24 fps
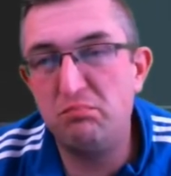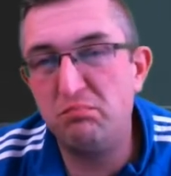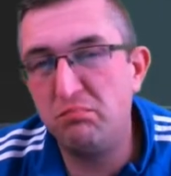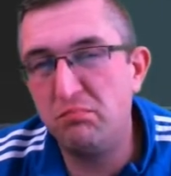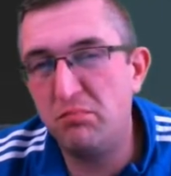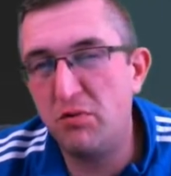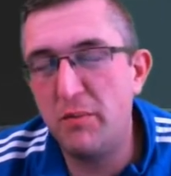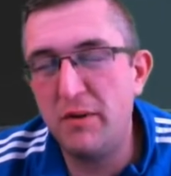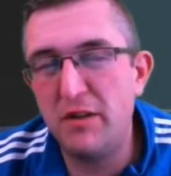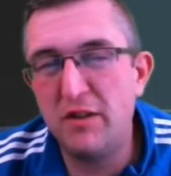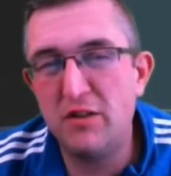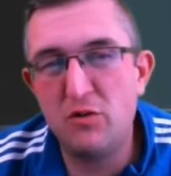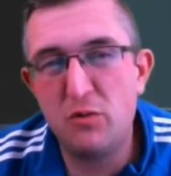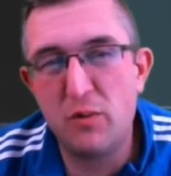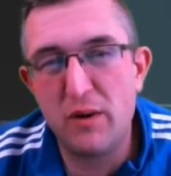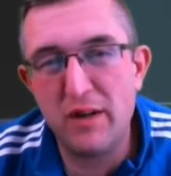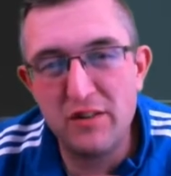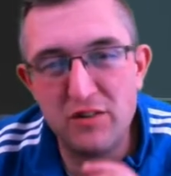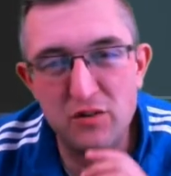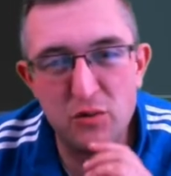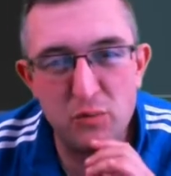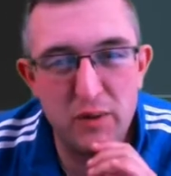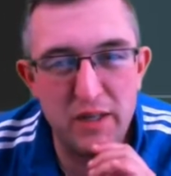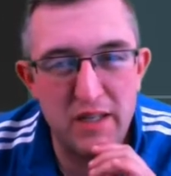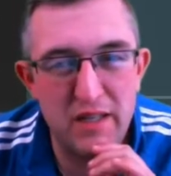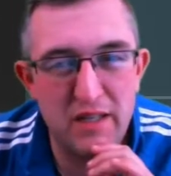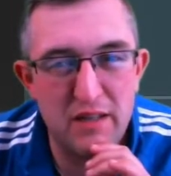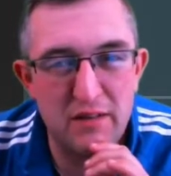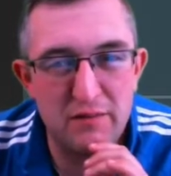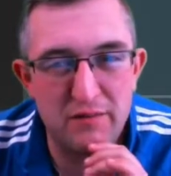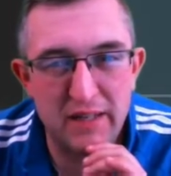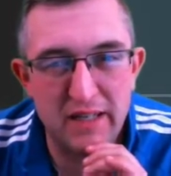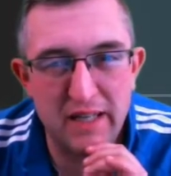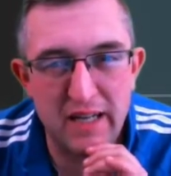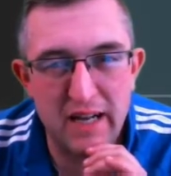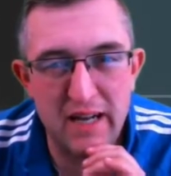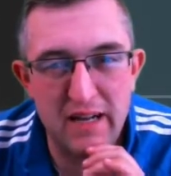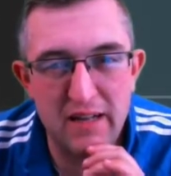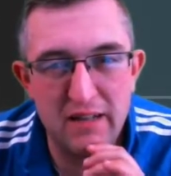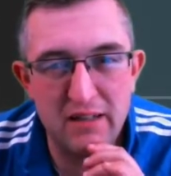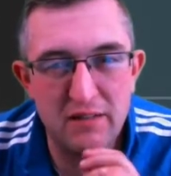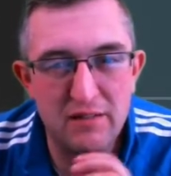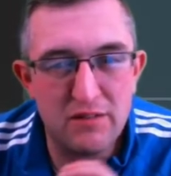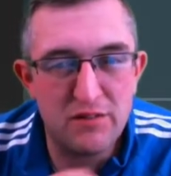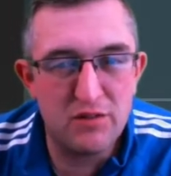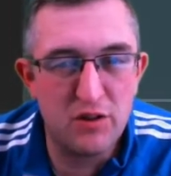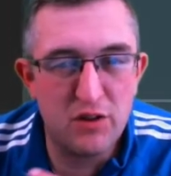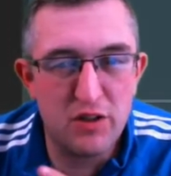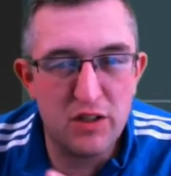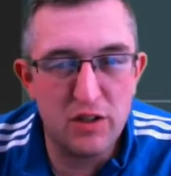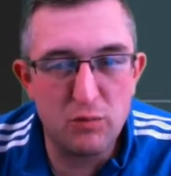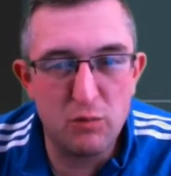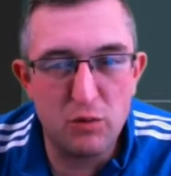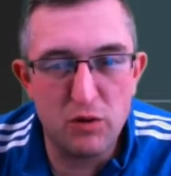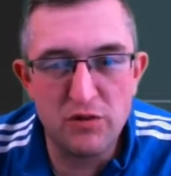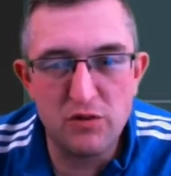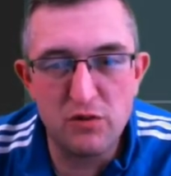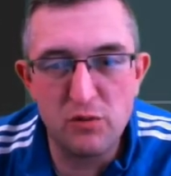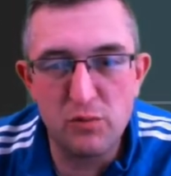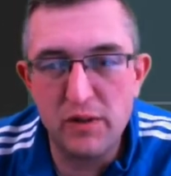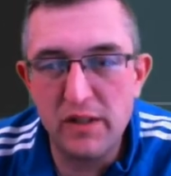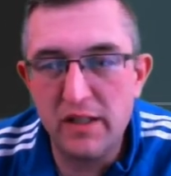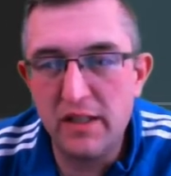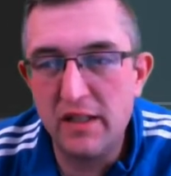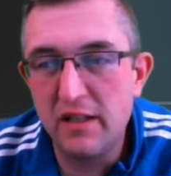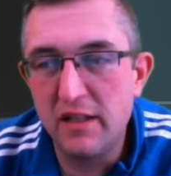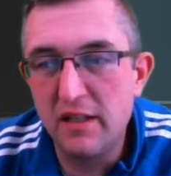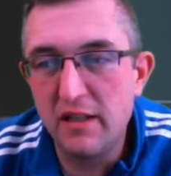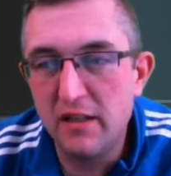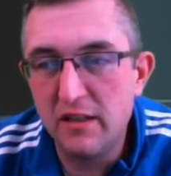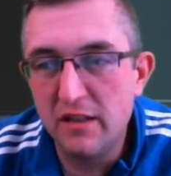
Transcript: probably twice a week if I can, certainly once a week,